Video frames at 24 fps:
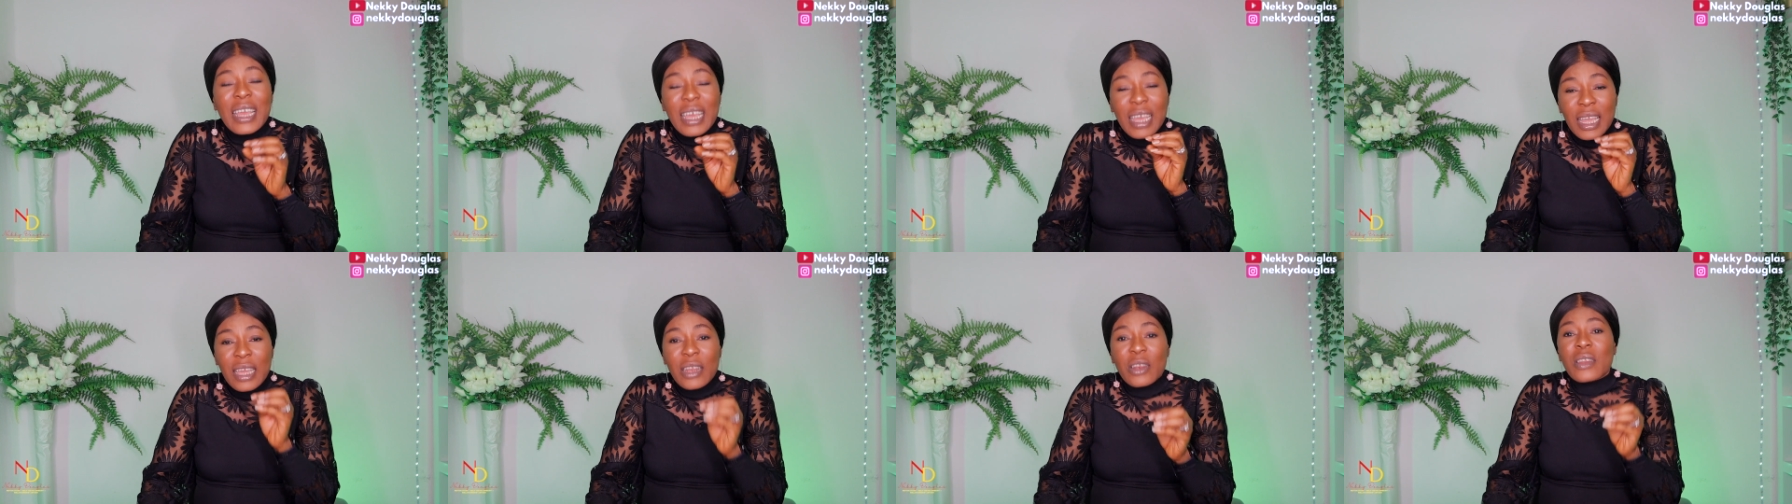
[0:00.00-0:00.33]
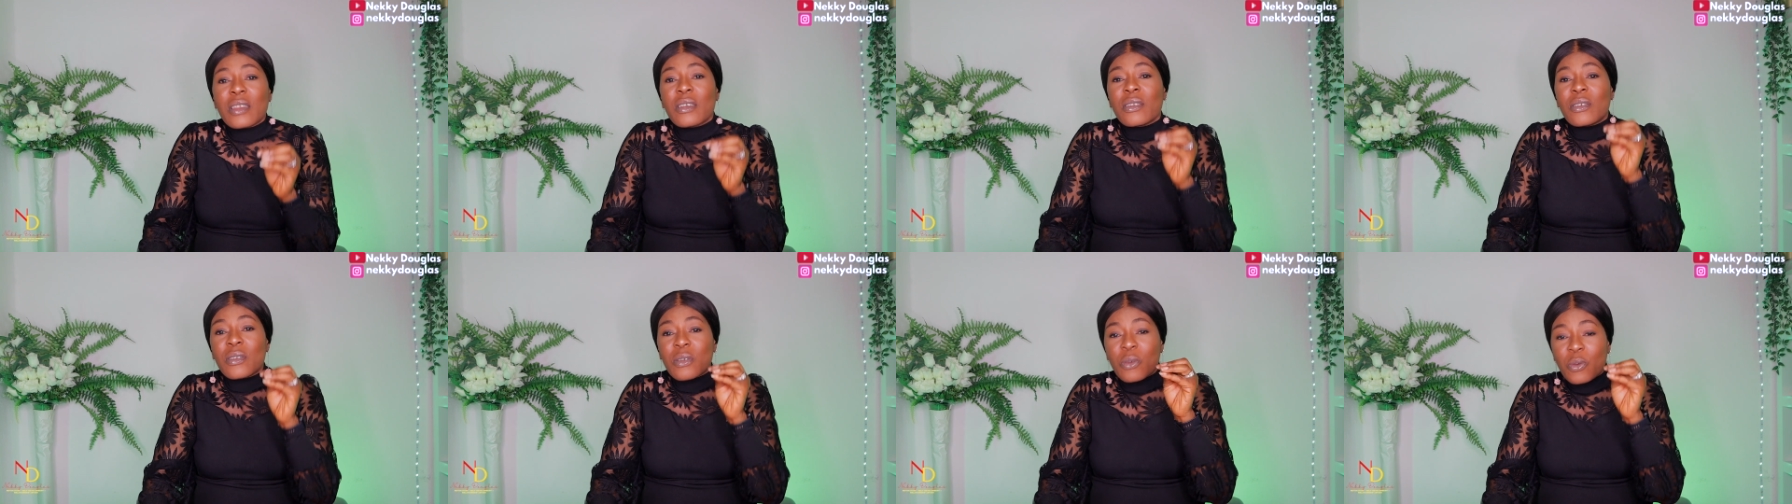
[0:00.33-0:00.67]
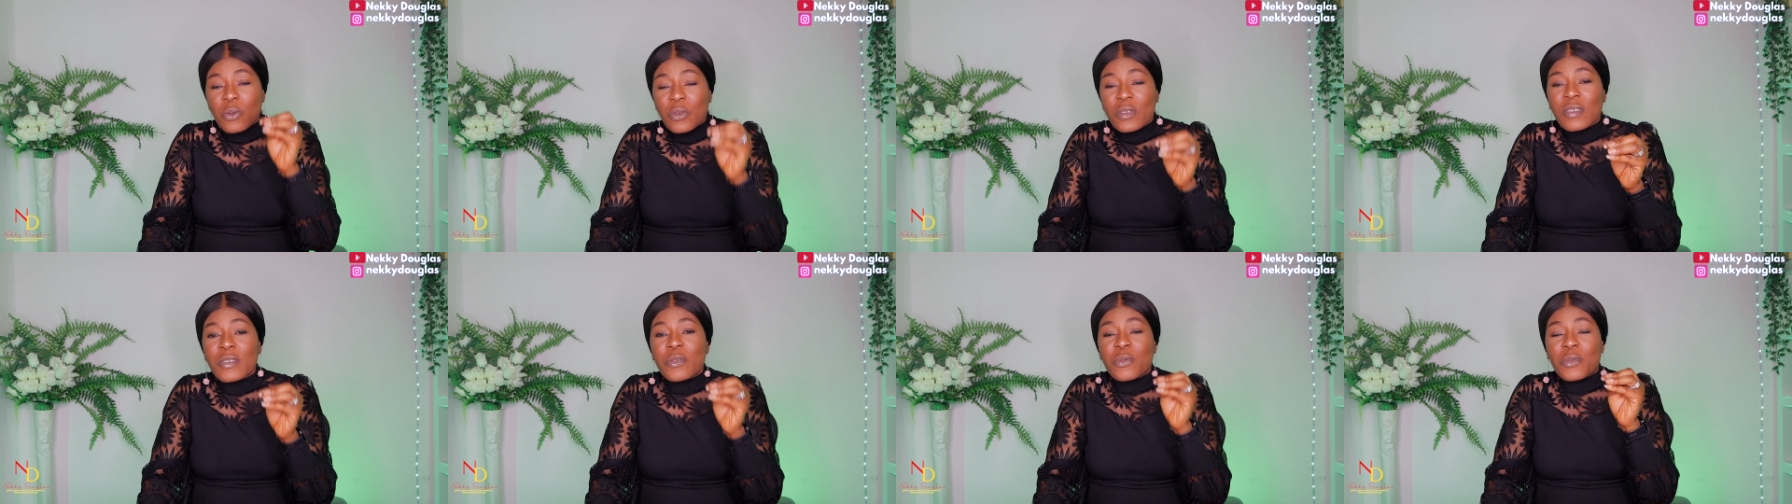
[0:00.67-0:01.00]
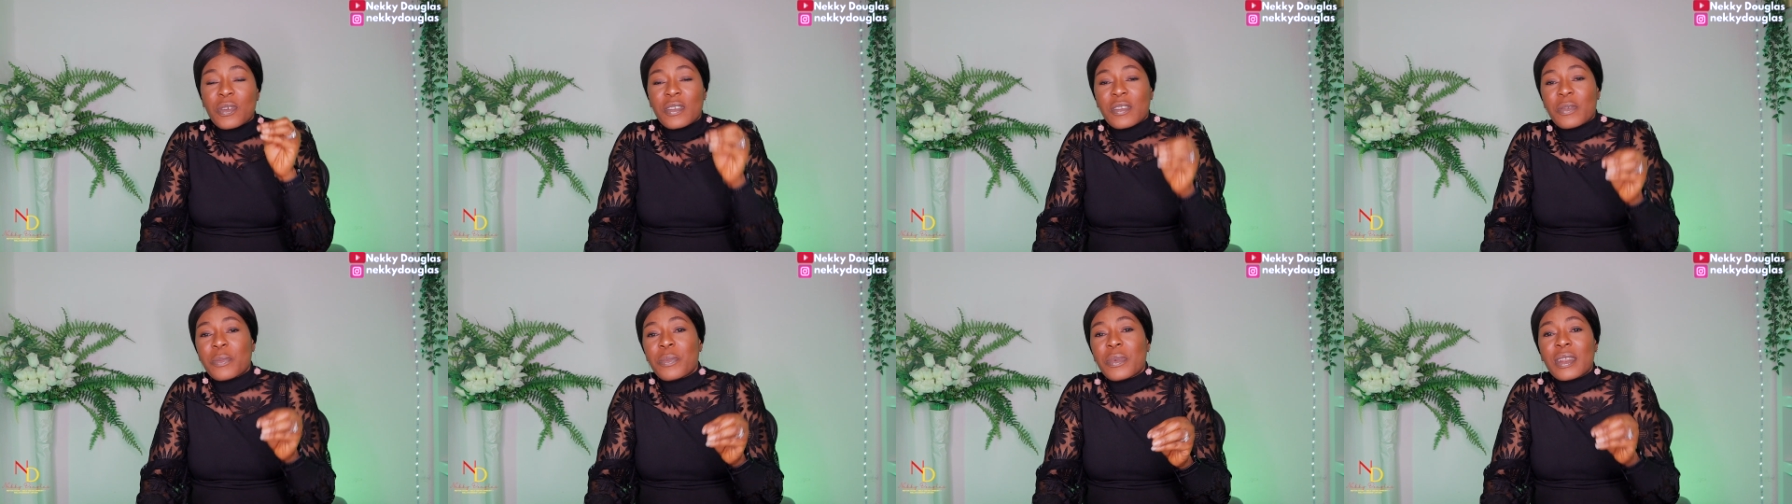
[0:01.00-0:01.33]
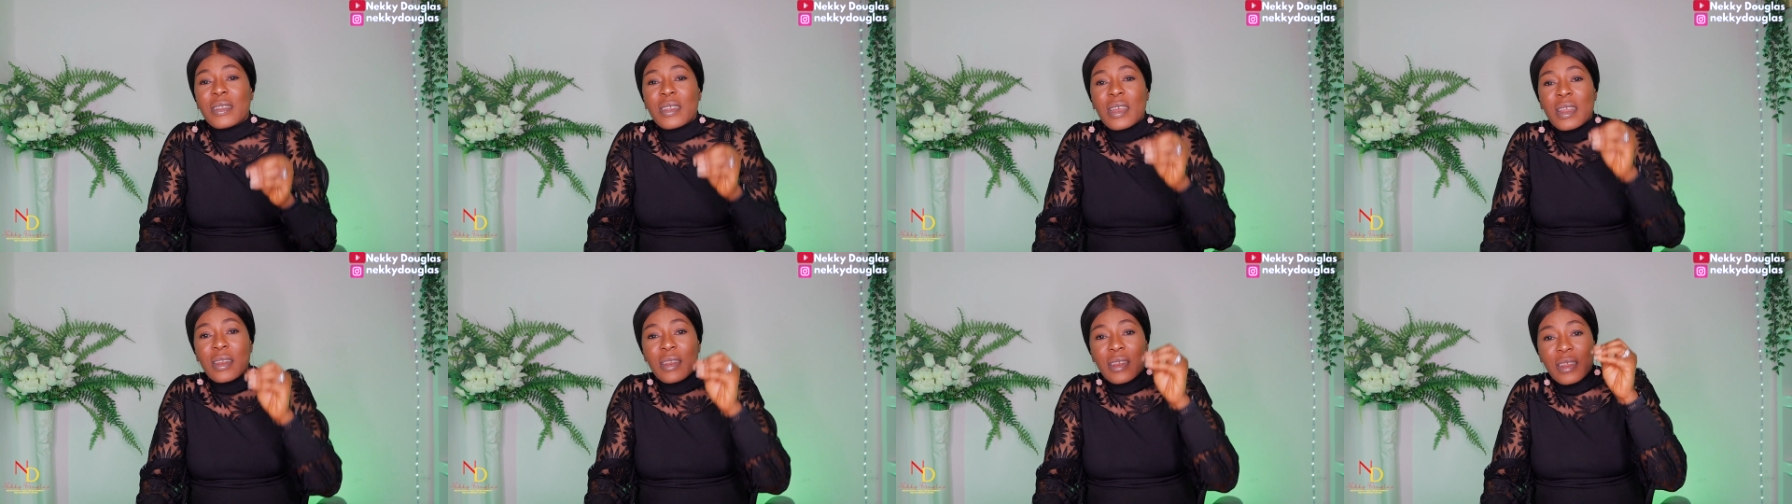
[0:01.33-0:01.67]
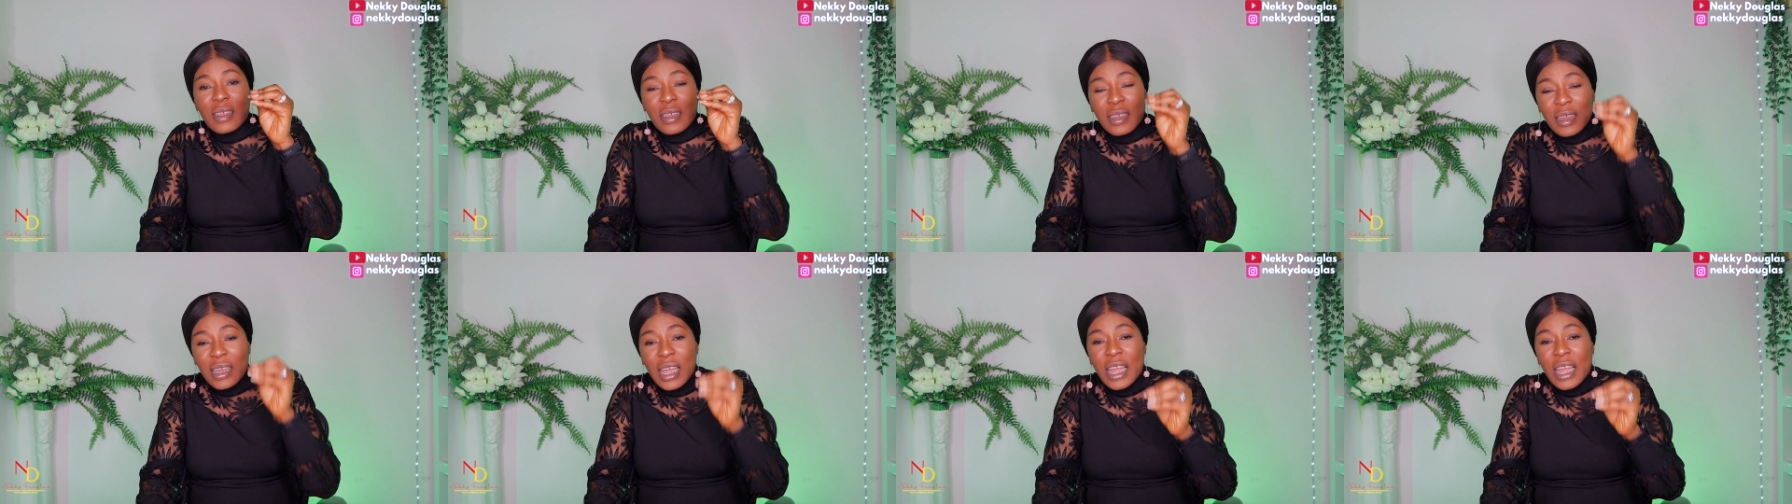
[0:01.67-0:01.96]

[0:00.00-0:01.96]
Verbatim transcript: earn those respect and the